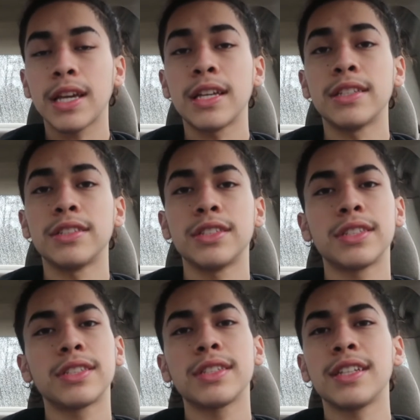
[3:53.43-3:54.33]
And
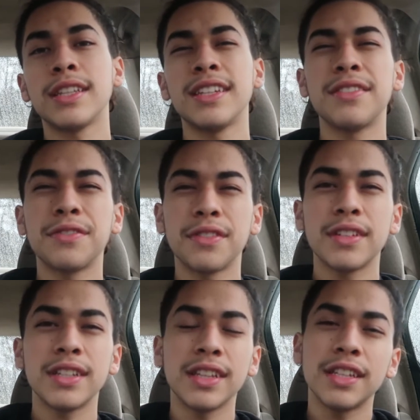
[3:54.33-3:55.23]
just live
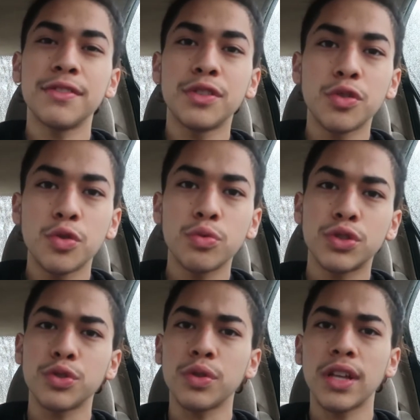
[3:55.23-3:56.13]
doing
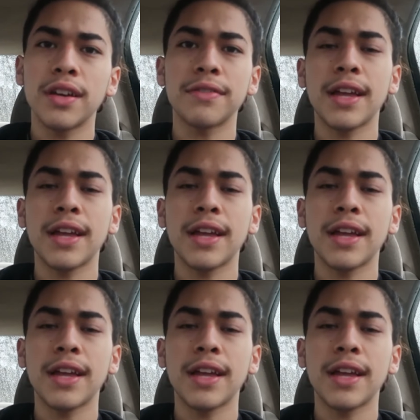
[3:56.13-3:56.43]
what you love,